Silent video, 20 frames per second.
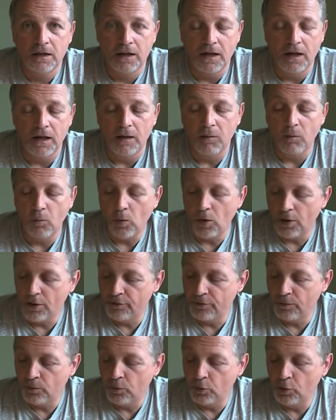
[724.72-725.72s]
One
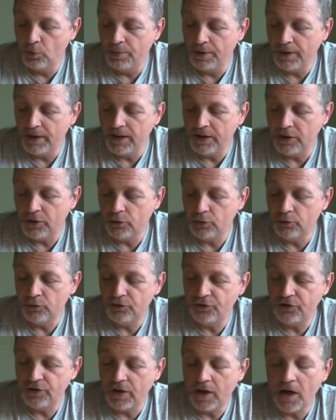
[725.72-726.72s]
of them will be
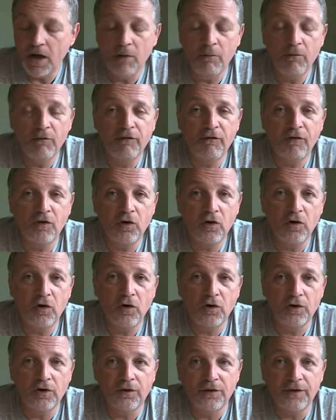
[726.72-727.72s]
used
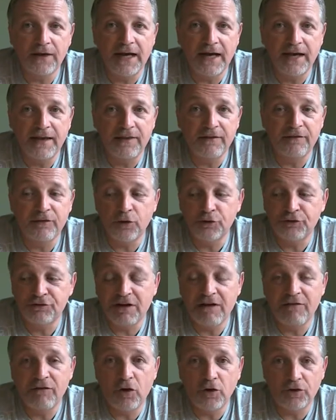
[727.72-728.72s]
for the
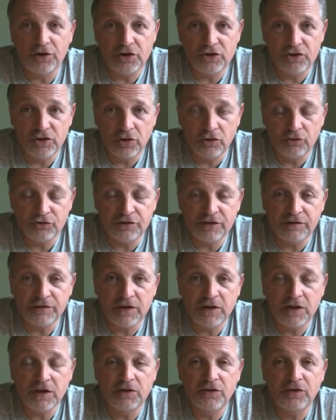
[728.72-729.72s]
photograph on your shotgun
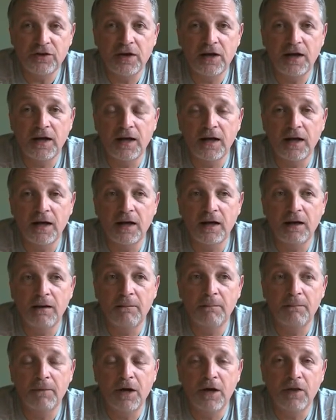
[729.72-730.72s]
certificate,
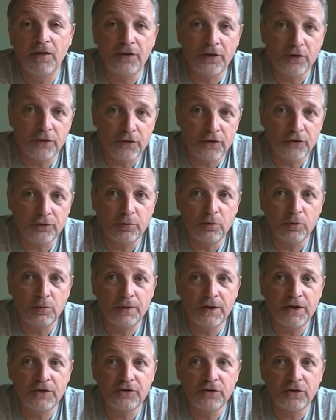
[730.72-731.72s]
and the others will
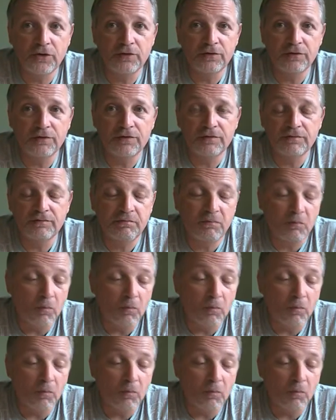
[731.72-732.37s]
be sort of